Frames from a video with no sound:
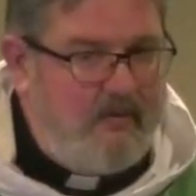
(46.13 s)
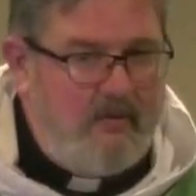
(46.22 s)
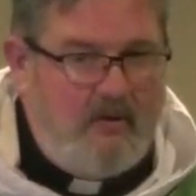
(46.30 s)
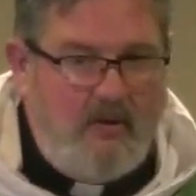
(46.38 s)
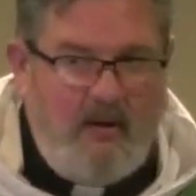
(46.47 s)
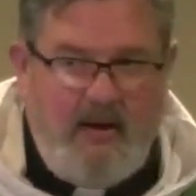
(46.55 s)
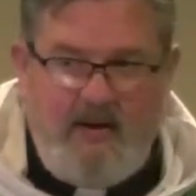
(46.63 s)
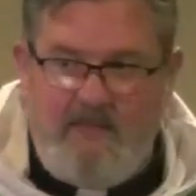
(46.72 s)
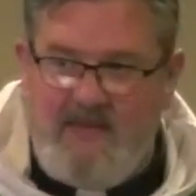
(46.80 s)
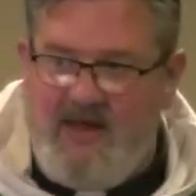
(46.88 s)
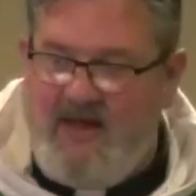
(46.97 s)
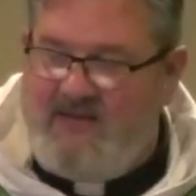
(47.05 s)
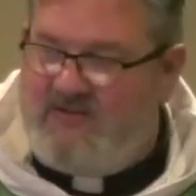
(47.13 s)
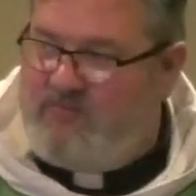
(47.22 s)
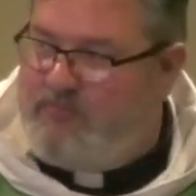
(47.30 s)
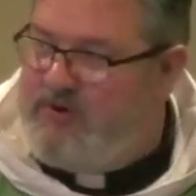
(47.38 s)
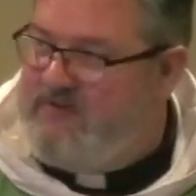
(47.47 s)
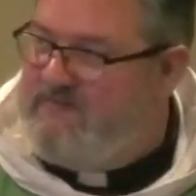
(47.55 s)
Right? I think it's
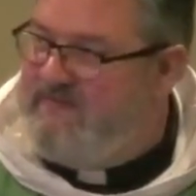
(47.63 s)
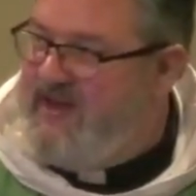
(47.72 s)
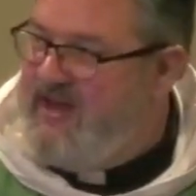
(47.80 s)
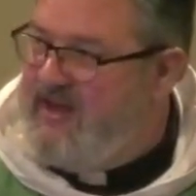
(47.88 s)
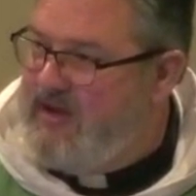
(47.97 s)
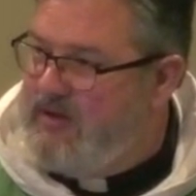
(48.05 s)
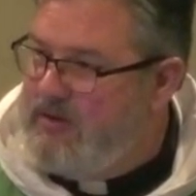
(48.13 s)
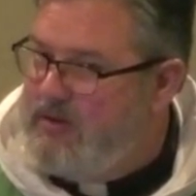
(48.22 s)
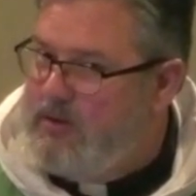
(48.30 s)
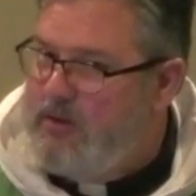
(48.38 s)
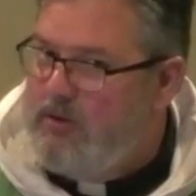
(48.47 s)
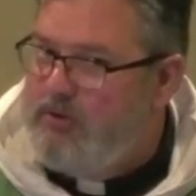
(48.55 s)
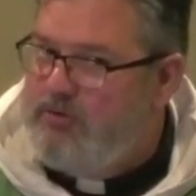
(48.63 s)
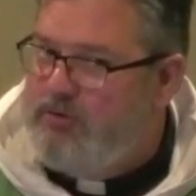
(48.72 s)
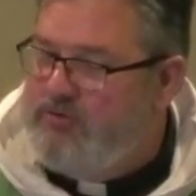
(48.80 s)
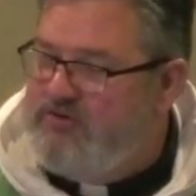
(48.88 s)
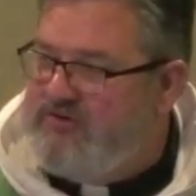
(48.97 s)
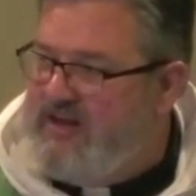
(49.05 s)
pretty vain to
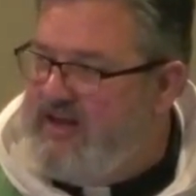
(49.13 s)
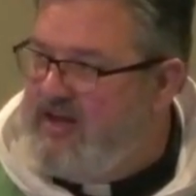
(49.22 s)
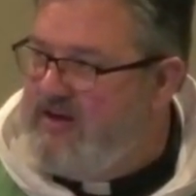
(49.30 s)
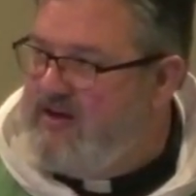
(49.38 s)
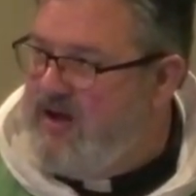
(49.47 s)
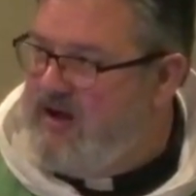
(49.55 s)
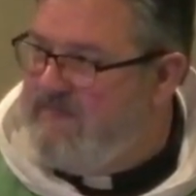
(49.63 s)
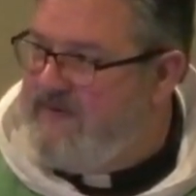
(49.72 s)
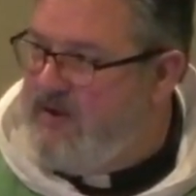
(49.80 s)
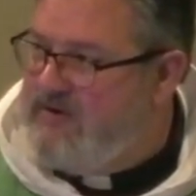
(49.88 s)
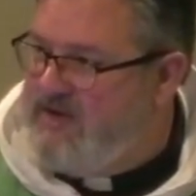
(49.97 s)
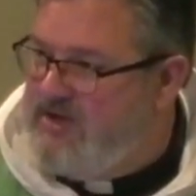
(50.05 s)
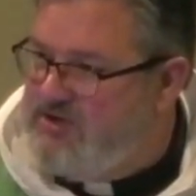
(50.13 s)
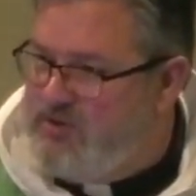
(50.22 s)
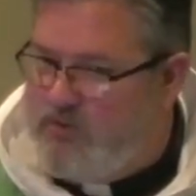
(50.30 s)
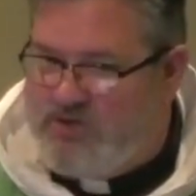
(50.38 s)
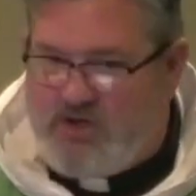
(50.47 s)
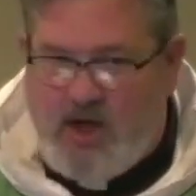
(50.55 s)
stand on a foundation
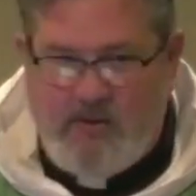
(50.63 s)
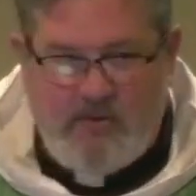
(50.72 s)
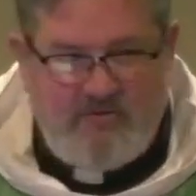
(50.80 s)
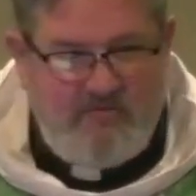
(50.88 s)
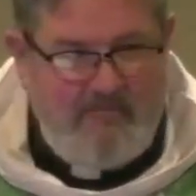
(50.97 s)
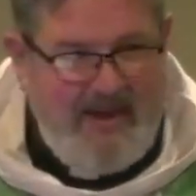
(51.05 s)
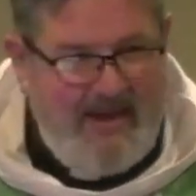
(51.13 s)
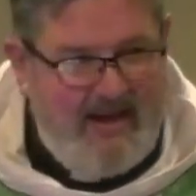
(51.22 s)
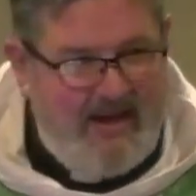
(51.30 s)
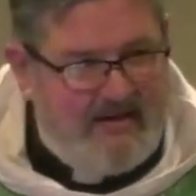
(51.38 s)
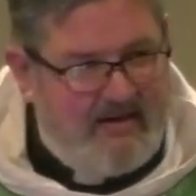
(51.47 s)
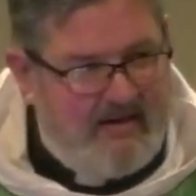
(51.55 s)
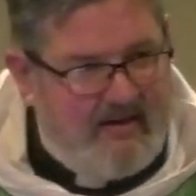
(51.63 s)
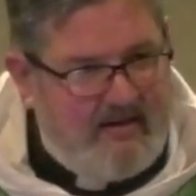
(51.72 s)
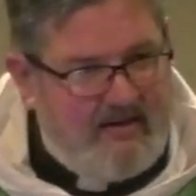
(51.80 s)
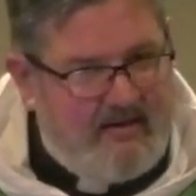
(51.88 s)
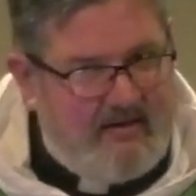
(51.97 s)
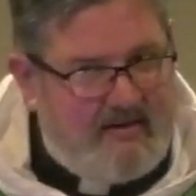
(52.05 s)
which others made and
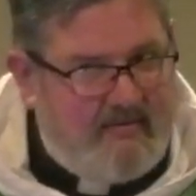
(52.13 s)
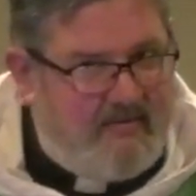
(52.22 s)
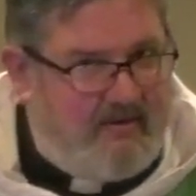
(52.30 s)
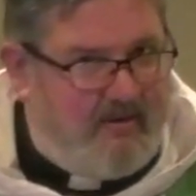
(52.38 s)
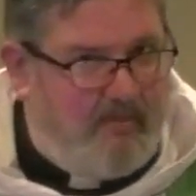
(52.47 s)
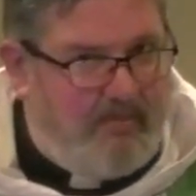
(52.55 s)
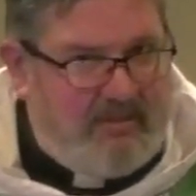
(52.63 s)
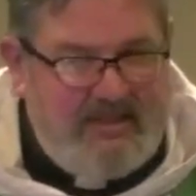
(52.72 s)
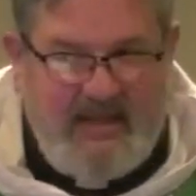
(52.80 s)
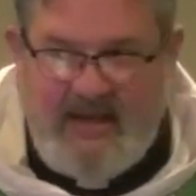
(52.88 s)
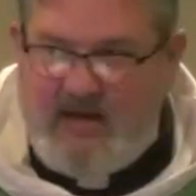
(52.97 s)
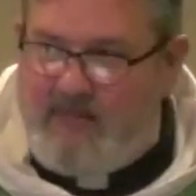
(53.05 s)
complain about